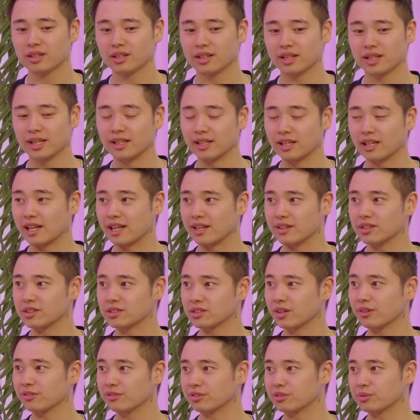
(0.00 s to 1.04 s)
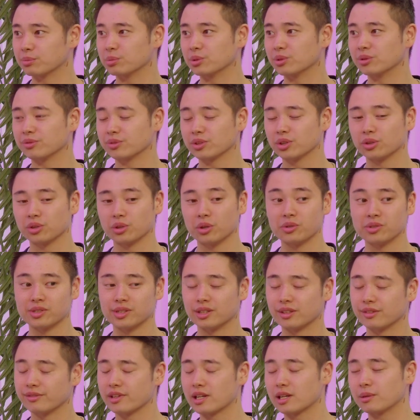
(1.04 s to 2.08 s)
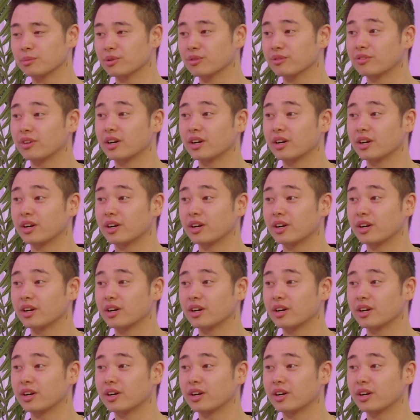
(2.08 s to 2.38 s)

get the lenders comfortable with you using development